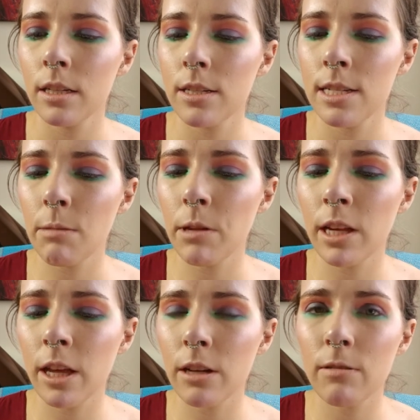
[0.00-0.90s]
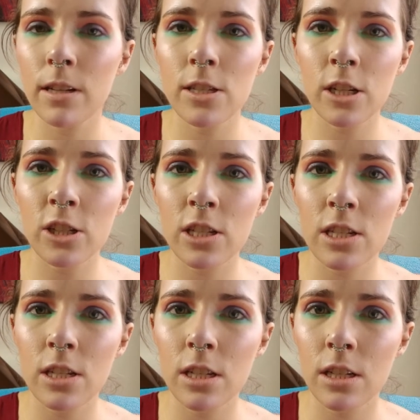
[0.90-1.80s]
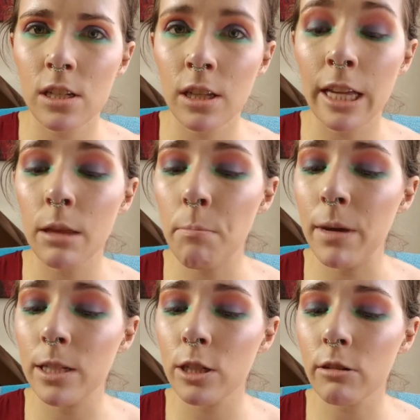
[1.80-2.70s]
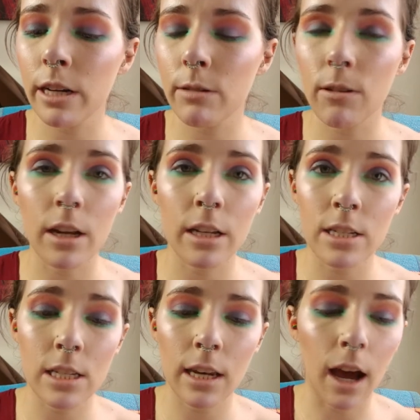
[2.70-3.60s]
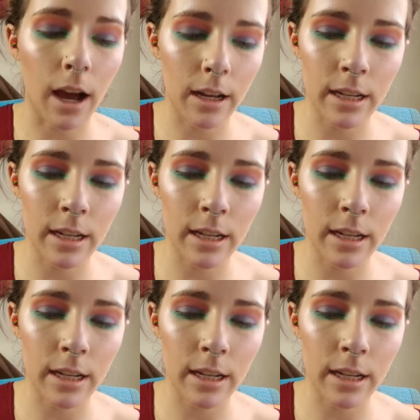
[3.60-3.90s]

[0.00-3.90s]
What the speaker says: some of the other ones are just like the mint green one is not.